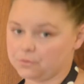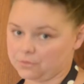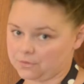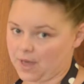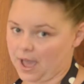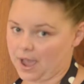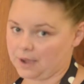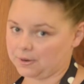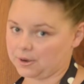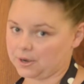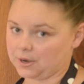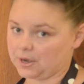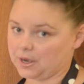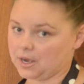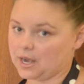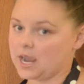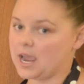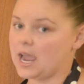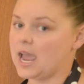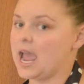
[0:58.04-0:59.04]
flour,
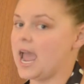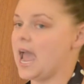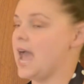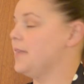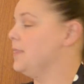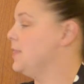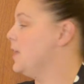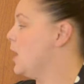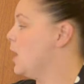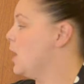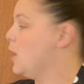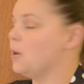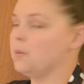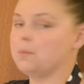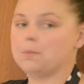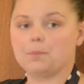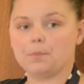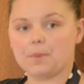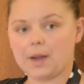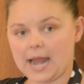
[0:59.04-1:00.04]
and the
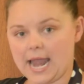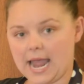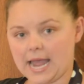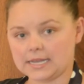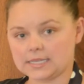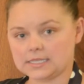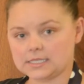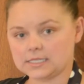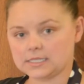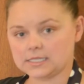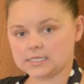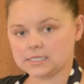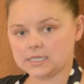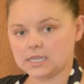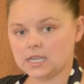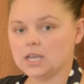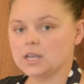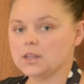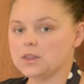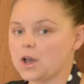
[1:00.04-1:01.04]
oat brand.
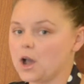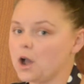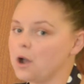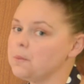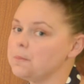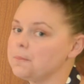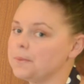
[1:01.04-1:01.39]
The oat